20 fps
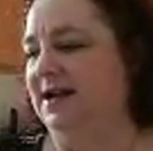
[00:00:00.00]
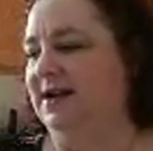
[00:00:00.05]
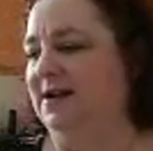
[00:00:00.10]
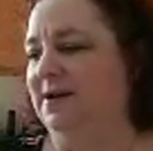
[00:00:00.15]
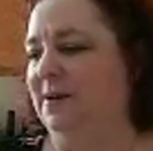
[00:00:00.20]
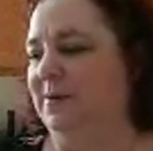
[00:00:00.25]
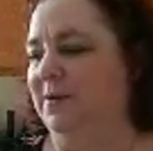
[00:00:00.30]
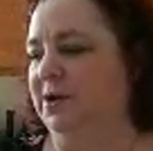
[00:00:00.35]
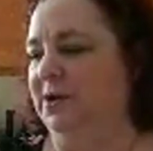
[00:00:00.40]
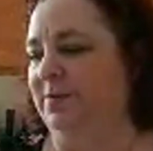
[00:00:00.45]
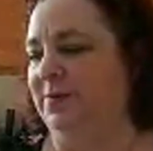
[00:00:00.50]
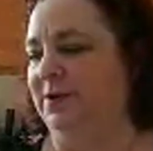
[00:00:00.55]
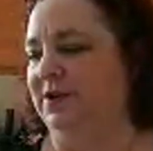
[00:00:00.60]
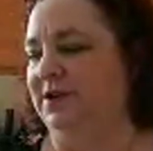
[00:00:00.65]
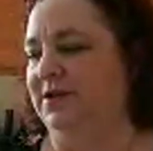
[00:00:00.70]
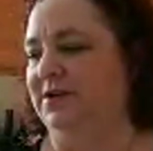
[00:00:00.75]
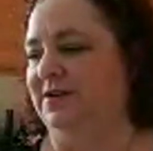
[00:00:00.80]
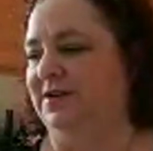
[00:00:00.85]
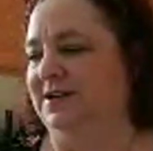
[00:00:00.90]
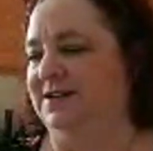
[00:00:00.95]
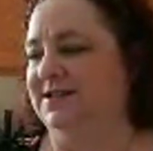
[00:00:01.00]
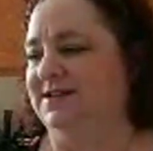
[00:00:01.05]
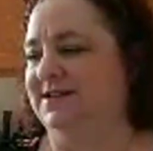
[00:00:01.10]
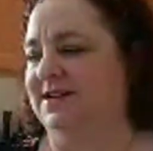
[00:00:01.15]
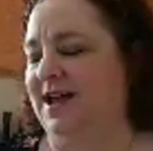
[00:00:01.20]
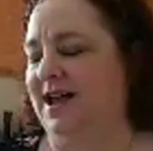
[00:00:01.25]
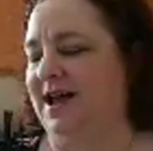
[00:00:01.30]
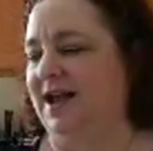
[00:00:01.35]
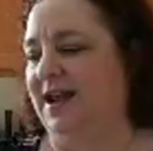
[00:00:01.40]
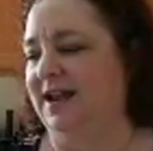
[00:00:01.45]
and I'm going to put it on
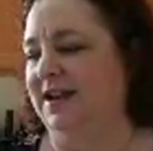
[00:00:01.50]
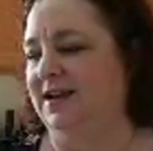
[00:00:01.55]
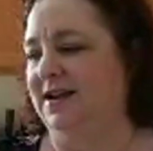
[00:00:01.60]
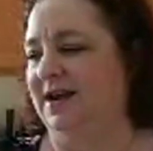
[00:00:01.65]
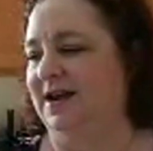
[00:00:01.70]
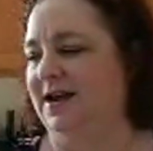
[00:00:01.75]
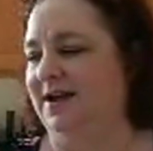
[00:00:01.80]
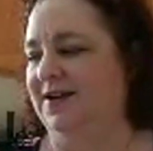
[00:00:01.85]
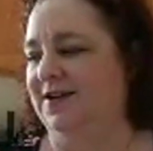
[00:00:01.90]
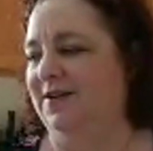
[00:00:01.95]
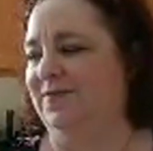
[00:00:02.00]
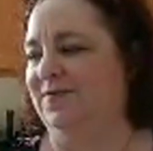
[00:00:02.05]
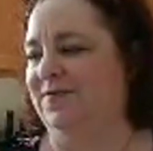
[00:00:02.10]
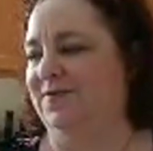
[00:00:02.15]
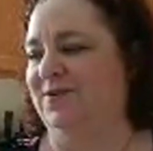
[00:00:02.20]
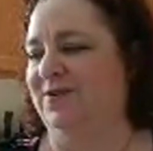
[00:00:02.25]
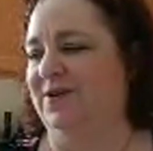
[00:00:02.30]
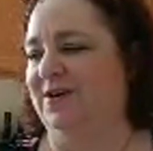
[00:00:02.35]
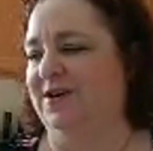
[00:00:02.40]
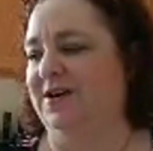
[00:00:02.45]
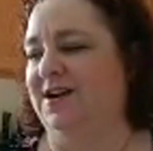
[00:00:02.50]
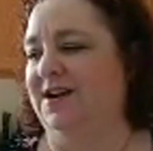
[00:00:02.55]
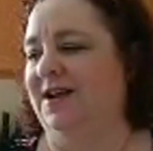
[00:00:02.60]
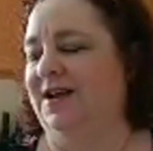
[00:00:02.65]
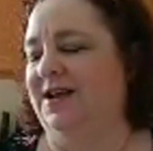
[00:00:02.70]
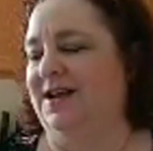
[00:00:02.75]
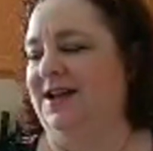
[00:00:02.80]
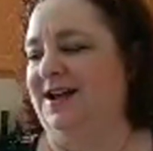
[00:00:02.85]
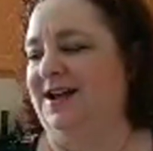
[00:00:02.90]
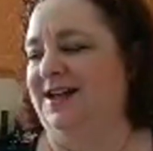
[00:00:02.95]
side for
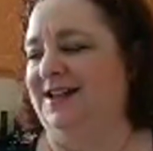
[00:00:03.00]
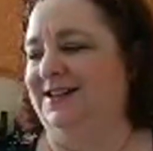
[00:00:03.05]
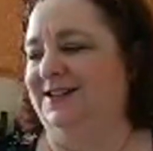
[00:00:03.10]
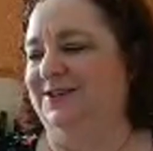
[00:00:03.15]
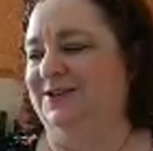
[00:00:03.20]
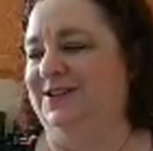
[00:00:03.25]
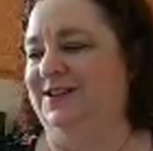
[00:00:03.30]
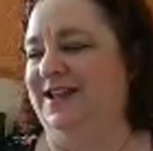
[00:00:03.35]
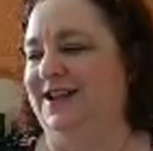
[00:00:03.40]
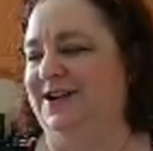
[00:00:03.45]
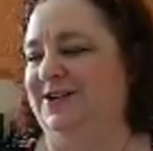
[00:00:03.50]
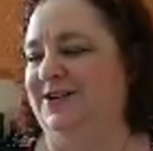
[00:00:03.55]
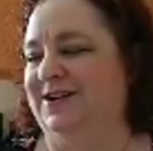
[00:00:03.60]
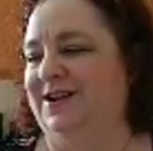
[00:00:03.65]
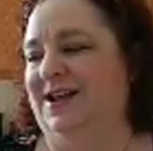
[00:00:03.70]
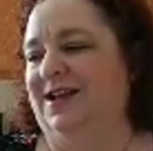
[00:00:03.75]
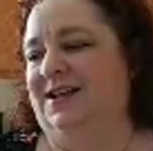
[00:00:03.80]
a little later.